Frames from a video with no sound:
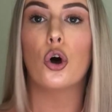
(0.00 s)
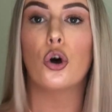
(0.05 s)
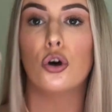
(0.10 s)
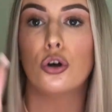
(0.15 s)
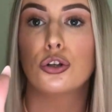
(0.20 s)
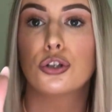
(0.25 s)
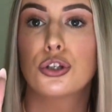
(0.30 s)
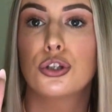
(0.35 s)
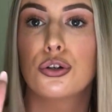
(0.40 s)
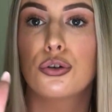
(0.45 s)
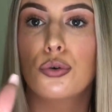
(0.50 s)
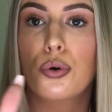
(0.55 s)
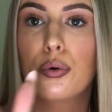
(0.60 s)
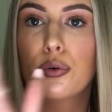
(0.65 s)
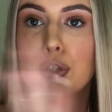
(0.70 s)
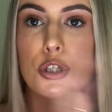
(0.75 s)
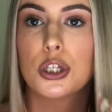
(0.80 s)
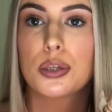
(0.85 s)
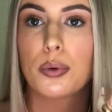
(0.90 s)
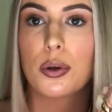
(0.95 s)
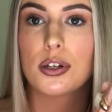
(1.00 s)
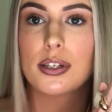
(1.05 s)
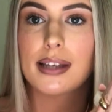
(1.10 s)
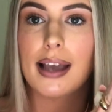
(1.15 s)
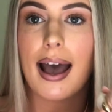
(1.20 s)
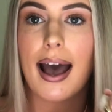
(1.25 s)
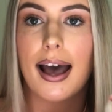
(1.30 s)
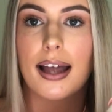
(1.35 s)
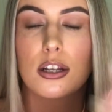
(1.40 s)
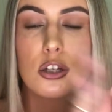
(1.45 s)
Also, just want to
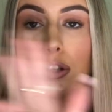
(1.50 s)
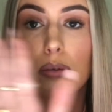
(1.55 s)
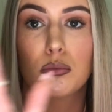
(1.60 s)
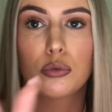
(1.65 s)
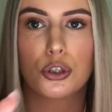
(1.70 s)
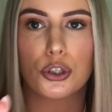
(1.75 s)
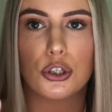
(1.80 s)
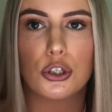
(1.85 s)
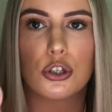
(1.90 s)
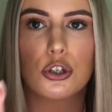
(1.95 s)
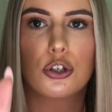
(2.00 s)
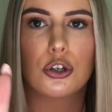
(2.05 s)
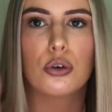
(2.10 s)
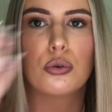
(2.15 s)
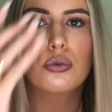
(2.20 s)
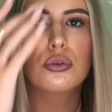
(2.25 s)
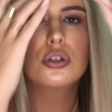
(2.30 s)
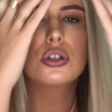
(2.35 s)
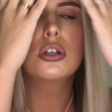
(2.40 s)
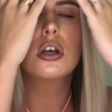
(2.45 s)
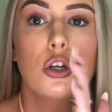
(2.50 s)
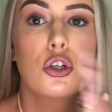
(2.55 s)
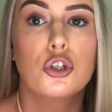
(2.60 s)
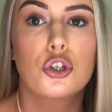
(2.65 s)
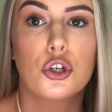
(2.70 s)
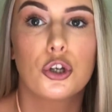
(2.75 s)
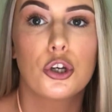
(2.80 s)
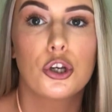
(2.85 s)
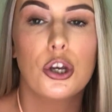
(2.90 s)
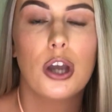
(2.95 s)
add some do's and don'ts.
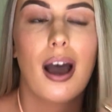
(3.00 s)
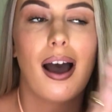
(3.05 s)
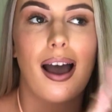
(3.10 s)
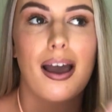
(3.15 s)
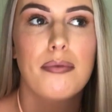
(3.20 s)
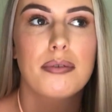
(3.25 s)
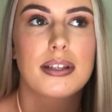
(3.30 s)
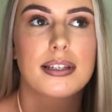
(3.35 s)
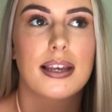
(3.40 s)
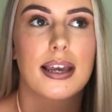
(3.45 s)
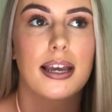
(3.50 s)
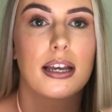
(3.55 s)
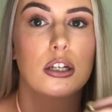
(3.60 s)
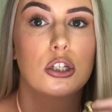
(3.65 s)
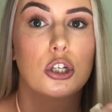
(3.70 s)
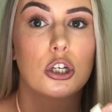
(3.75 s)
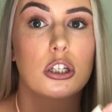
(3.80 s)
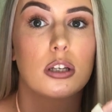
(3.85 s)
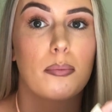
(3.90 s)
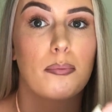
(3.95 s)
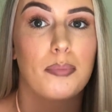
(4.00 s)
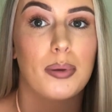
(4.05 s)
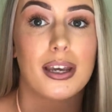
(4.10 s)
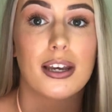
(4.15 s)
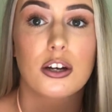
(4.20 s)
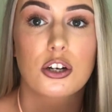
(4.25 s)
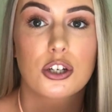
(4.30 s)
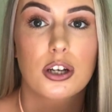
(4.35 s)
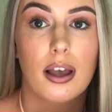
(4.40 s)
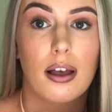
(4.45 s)
I would say just be
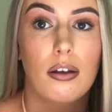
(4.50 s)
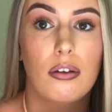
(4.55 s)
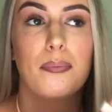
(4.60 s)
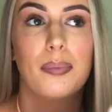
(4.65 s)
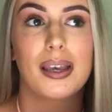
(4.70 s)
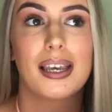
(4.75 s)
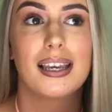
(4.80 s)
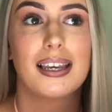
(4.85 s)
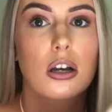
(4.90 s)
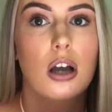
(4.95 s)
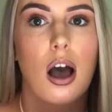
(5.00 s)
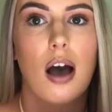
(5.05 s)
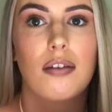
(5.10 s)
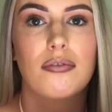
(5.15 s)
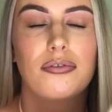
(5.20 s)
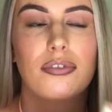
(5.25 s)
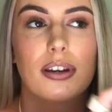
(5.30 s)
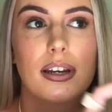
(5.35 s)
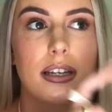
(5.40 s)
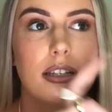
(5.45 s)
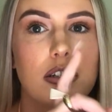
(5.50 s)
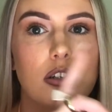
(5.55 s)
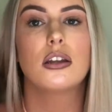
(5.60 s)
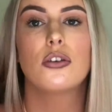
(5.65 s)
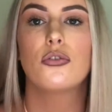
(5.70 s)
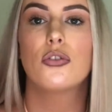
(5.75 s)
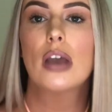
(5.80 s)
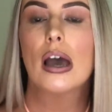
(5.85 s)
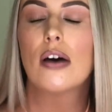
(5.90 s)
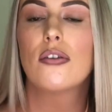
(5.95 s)
yourself, be confident.
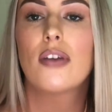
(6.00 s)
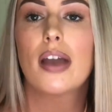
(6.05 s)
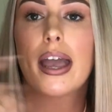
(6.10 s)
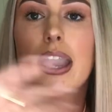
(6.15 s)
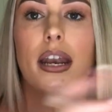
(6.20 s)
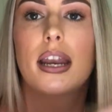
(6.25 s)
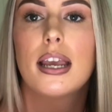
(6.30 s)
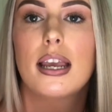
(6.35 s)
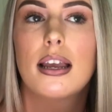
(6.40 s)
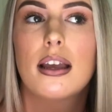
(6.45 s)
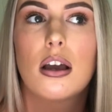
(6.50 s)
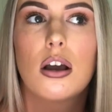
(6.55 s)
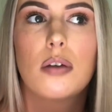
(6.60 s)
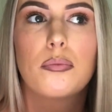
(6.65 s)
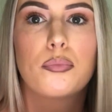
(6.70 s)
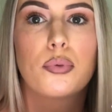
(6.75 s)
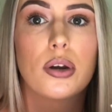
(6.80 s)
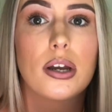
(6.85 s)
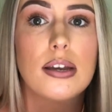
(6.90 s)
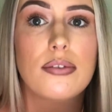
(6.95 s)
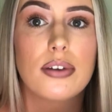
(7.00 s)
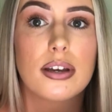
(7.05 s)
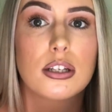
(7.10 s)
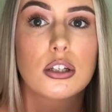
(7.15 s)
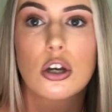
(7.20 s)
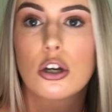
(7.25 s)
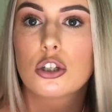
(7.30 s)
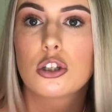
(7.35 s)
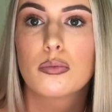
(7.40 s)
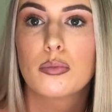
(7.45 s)
If you have any previous
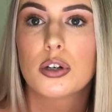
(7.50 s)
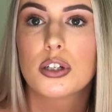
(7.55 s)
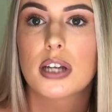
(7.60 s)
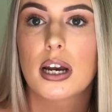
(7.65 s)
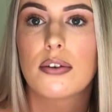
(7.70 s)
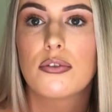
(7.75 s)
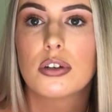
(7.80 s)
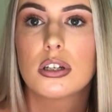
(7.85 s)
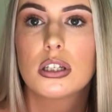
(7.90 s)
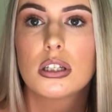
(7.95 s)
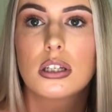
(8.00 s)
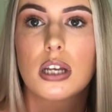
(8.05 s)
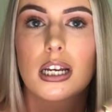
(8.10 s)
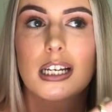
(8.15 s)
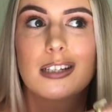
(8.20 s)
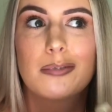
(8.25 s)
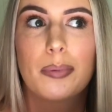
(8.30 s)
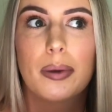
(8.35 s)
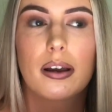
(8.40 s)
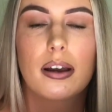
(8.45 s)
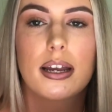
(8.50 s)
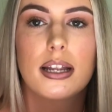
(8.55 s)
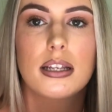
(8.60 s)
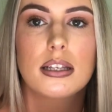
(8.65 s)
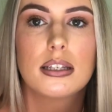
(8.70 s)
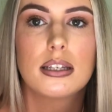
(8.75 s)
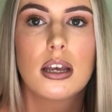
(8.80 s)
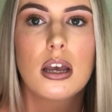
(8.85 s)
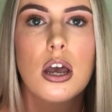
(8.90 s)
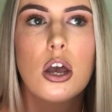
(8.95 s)
customer service
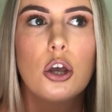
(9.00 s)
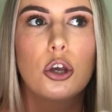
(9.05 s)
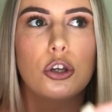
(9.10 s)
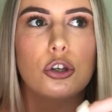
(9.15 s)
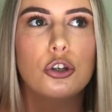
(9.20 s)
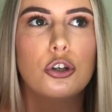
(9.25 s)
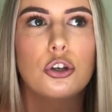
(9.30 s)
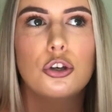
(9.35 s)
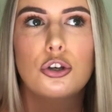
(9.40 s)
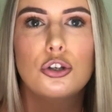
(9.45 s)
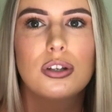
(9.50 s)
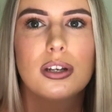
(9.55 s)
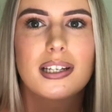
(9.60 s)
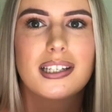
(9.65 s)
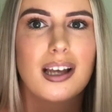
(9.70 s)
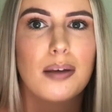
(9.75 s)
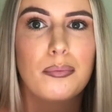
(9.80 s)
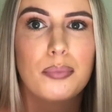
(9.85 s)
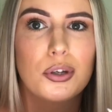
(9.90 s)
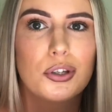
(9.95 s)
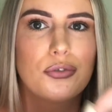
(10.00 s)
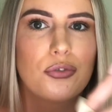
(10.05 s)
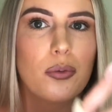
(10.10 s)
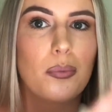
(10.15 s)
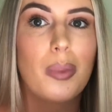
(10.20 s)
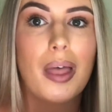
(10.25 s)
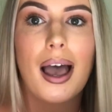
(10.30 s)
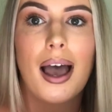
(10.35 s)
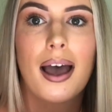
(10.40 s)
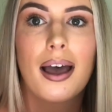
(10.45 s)
experience, use examples
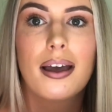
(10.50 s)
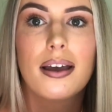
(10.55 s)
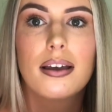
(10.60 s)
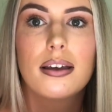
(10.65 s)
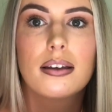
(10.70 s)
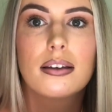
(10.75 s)
from that